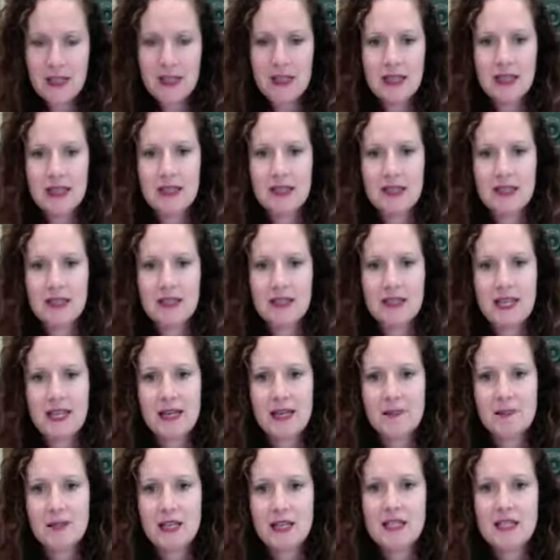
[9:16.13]
it is
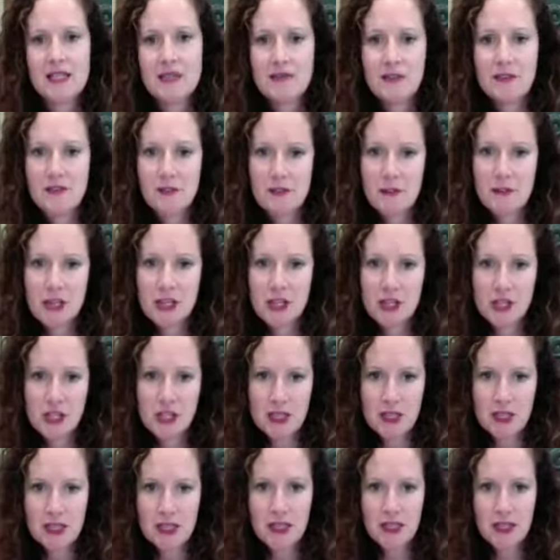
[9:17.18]
a piece of
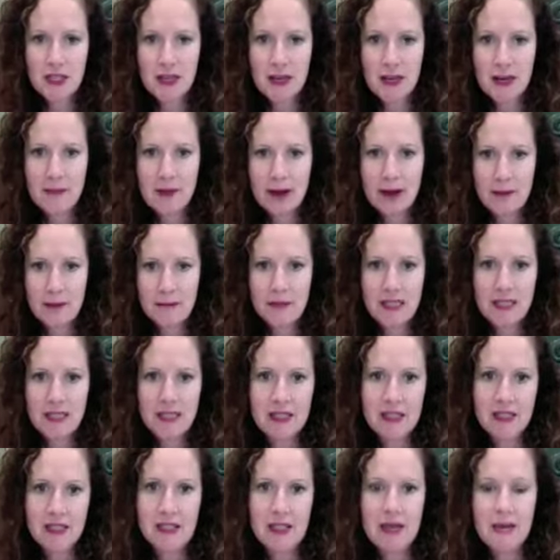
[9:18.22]
information about
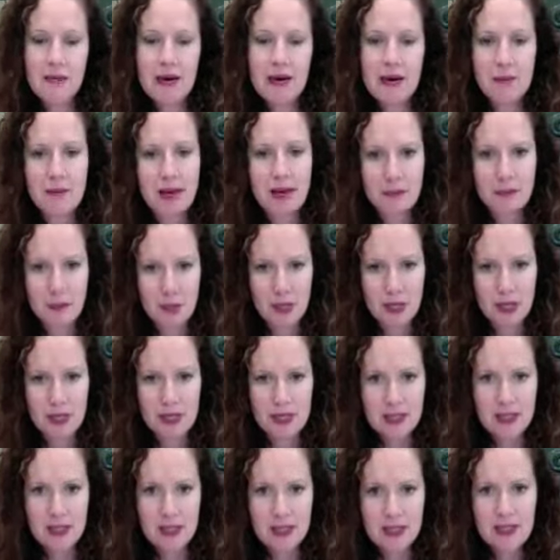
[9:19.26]
me and about my
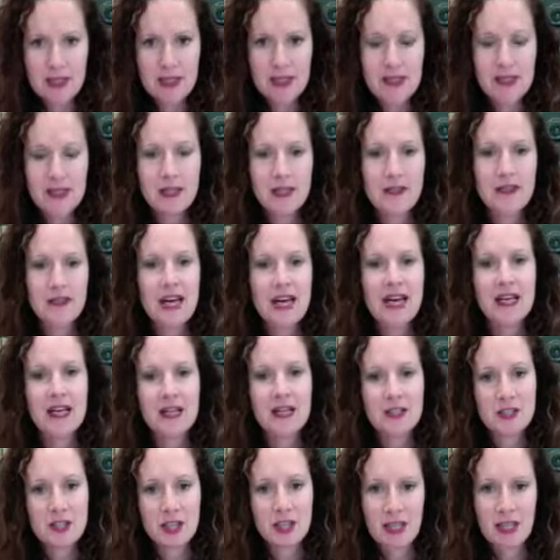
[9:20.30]
brand that
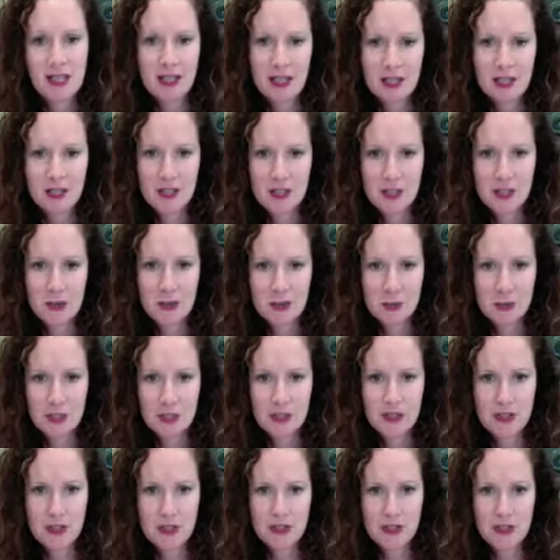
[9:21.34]
is going to engage those
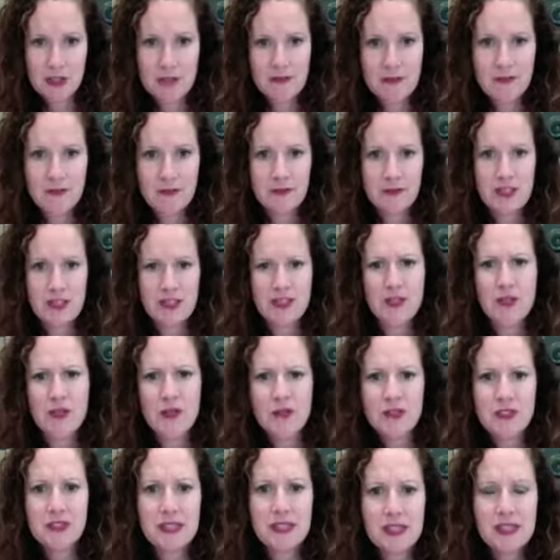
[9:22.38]
readers. So
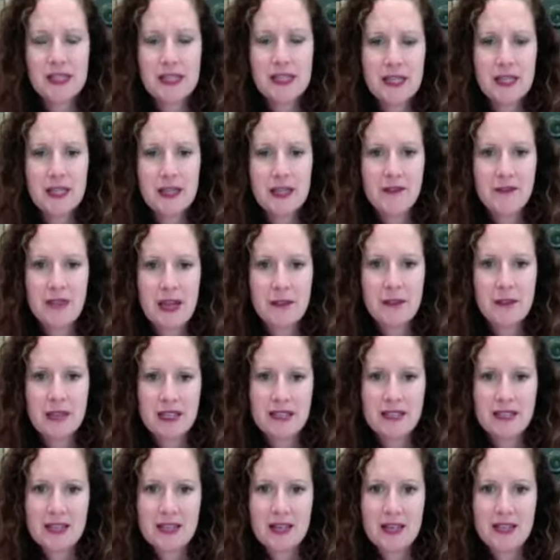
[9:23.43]
hopefully that
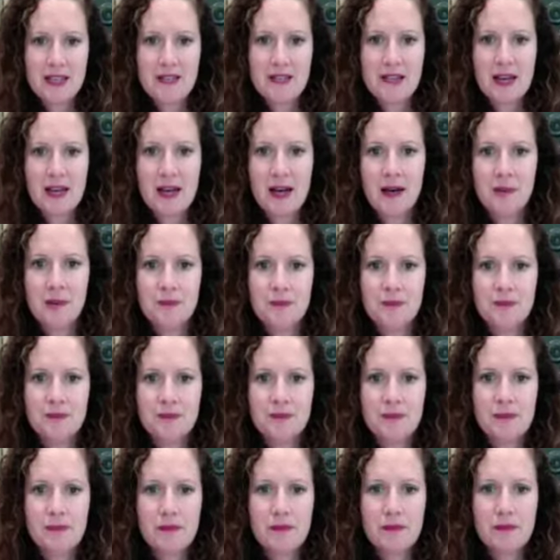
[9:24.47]
makes sense. And
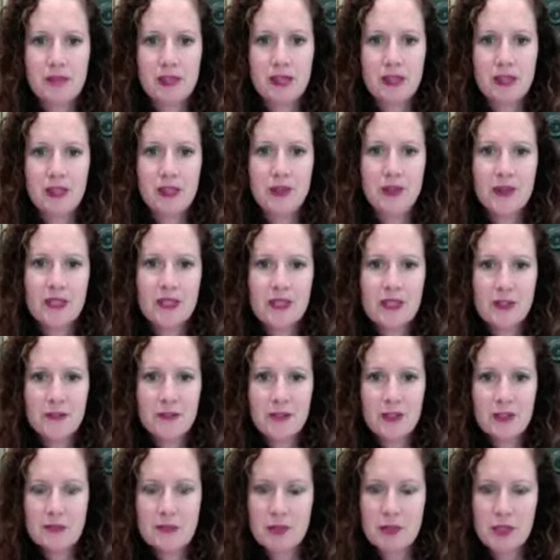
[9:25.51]
the
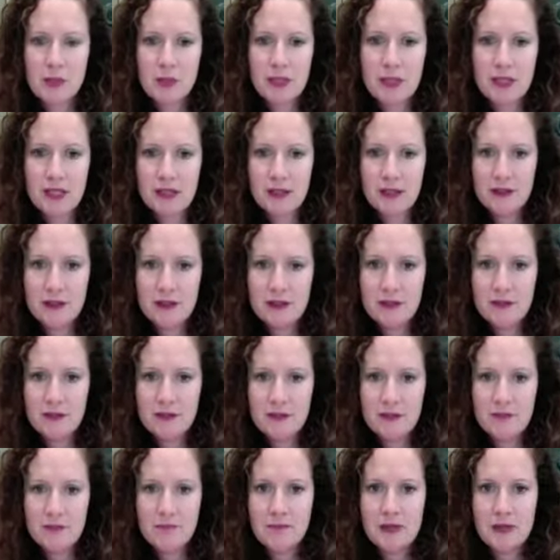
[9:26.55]
difference between
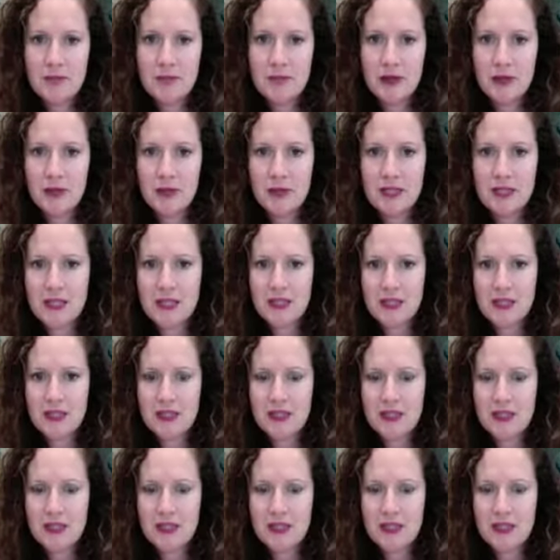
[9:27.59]
me posting